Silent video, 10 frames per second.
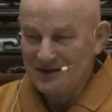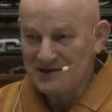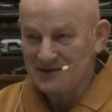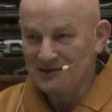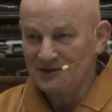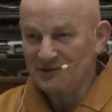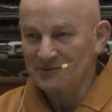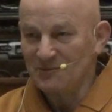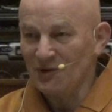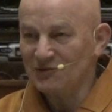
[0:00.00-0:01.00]
uh,
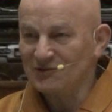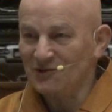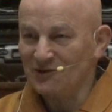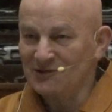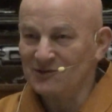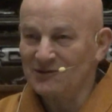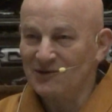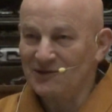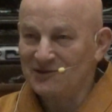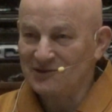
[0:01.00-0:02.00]
most
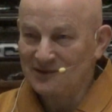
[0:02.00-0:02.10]
orthodox